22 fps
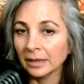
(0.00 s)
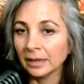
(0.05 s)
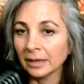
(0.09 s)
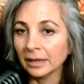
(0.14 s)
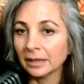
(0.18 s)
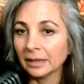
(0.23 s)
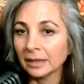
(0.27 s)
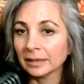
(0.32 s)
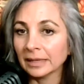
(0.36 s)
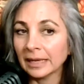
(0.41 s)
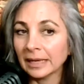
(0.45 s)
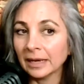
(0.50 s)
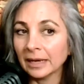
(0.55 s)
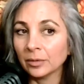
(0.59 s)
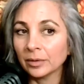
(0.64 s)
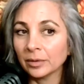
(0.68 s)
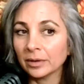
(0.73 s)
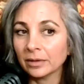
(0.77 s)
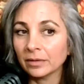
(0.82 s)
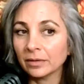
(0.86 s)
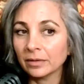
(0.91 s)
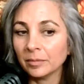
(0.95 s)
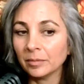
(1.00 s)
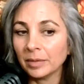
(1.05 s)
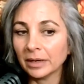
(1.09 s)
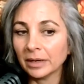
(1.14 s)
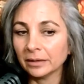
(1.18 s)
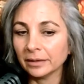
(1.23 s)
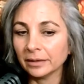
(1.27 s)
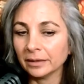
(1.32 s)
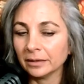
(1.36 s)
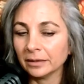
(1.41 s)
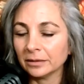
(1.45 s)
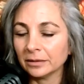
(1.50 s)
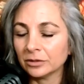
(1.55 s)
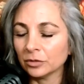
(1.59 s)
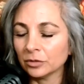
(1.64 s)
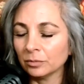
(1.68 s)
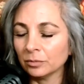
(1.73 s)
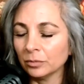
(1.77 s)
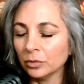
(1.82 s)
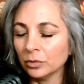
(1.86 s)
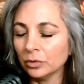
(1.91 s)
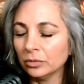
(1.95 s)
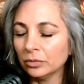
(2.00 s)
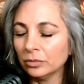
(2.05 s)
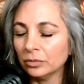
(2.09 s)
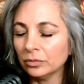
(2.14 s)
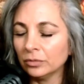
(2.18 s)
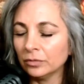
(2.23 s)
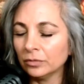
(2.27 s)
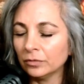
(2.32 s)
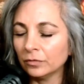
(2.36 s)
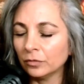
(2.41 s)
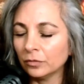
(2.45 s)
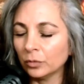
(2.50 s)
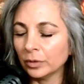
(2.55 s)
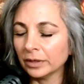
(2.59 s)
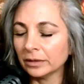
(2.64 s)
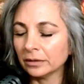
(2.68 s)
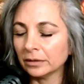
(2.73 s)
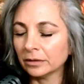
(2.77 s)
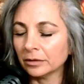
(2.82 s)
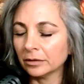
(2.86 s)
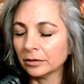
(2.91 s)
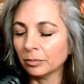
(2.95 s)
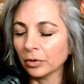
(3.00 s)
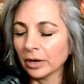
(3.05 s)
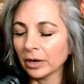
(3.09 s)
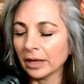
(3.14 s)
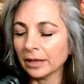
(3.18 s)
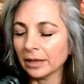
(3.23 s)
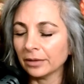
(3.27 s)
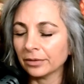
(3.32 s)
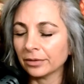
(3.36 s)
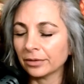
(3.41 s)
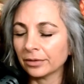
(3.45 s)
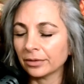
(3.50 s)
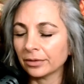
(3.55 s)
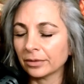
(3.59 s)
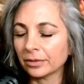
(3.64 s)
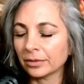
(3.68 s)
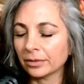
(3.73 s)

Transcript: Allowing the belly to move with the breath.